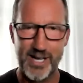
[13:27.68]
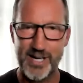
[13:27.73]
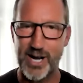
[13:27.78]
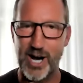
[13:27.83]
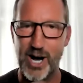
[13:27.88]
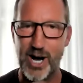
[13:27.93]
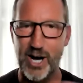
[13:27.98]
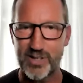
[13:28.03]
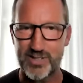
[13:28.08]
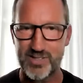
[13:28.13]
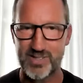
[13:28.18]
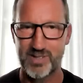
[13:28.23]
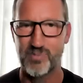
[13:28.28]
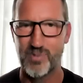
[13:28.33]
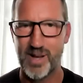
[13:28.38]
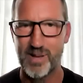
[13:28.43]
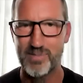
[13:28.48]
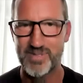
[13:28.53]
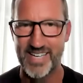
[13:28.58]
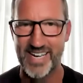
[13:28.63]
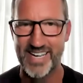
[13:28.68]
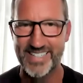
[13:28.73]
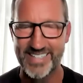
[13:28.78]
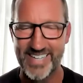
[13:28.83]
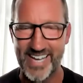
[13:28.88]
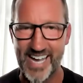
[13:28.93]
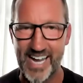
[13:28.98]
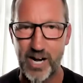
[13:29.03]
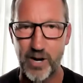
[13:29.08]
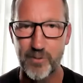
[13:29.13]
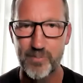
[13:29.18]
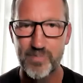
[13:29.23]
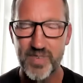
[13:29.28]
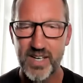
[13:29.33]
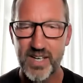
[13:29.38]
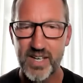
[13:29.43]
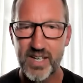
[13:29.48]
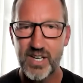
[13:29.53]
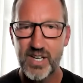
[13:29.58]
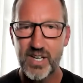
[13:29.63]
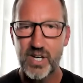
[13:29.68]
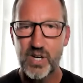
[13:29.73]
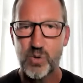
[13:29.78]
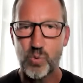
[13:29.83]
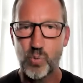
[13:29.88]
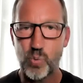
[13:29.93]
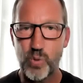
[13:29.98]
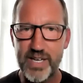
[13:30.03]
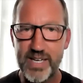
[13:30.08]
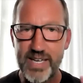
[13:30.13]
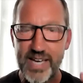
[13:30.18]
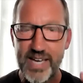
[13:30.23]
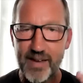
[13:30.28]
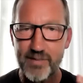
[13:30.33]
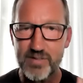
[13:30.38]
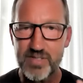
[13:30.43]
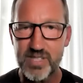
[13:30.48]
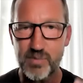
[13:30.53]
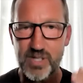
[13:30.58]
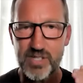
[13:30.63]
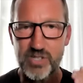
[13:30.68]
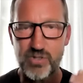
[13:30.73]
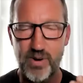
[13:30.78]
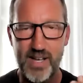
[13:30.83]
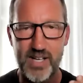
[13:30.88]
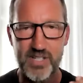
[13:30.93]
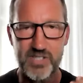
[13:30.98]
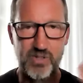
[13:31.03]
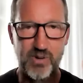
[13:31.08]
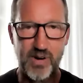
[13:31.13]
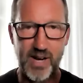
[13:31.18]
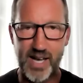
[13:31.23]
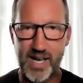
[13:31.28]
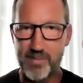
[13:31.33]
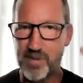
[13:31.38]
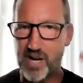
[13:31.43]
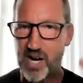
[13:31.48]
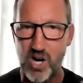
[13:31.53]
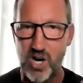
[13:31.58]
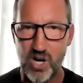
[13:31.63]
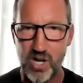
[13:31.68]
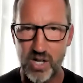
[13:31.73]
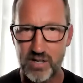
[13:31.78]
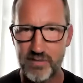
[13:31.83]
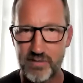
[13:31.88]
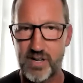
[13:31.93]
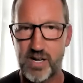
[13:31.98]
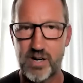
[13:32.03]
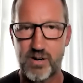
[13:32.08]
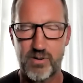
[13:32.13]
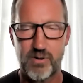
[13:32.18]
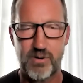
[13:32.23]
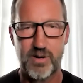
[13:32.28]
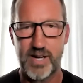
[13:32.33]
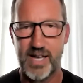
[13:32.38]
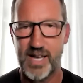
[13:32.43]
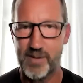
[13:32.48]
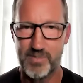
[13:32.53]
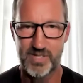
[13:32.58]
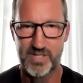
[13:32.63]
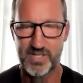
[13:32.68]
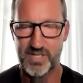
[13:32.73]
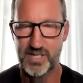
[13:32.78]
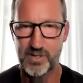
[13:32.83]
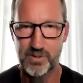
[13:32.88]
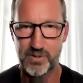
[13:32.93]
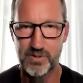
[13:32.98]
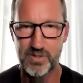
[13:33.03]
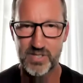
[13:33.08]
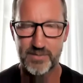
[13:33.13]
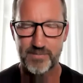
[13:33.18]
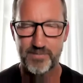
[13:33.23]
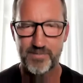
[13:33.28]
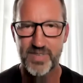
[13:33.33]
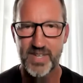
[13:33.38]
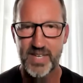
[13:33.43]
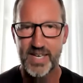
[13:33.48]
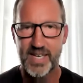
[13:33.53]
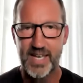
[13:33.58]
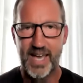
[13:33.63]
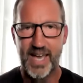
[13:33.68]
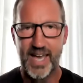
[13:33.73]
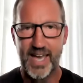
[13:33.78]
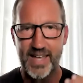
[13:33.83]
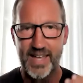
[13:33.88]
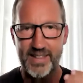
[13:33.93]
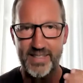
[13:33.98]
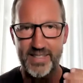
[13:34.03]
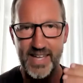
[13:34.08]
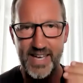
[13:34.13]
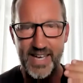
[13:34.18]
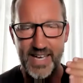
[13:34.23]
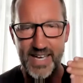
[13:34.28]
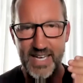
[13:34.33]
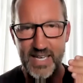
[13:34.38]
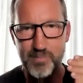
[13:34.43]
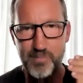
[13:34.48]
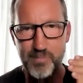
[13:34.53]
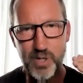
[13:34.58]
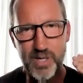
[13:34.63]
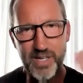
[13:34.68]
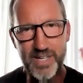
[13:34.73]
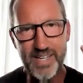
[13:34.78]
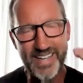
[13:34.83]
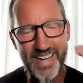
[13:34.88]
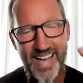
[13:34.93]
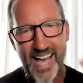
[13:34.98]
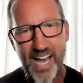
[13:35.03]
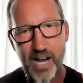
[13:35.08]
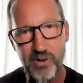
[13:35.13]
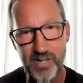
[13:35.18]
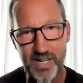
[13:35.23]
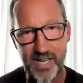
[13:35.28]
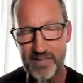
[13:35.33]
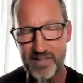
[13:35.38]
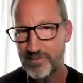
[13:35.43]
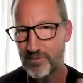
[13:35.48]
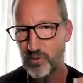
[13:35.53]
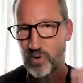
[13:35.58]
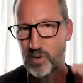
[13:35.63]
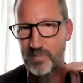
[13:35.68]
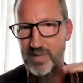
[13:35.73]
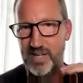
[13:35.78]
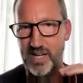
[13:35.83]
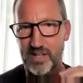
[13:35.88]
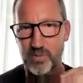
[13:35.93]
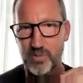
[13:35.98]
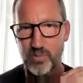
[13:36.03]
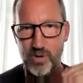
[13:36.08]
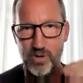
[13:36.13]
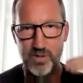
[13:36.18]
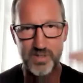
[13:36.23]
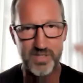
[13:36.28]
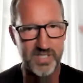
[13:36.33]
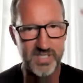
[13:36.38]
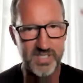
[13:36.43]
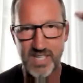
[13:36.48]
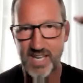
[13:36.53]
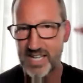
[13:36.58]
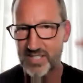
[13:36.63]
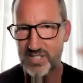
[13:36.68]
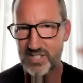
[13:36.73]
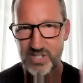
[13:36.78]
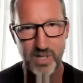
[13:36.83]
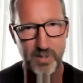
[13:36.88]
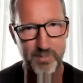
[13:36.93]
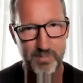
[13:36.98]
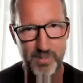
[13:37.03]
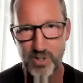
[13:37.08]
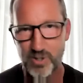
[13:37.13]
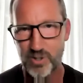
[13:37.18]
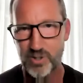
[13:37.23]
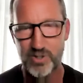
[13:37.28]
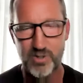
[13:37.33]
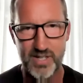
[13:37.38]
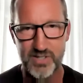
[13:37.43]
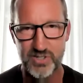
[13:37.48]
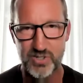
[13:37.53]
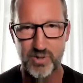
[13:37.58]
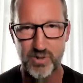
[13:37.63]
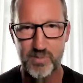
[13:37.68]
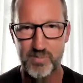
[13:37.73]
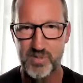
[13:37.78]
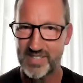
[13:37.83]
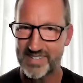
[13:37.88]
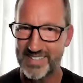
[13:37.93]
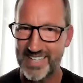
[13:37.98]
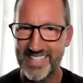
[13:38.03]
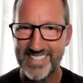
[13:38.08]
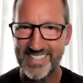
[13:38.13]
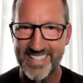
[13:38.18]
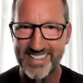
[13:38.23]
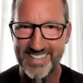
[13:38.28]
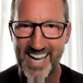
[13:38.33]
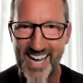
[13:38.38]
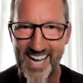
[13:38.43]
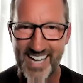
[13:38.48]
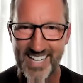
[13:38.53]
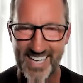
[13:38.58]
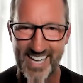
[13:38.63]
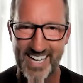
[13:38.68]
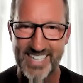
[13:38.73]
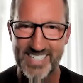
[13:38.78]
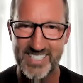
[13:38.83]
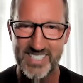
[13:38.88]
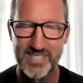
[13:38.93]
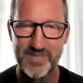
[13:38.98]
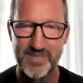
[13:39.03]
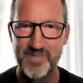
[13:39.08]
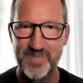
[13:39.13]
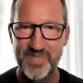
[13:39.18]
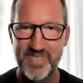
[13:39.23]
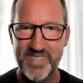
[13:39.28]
an awesome website now. We have someone transcribe all of our episodes and they put it in outline form. In other words, it's not a pure transcription. They take the highlights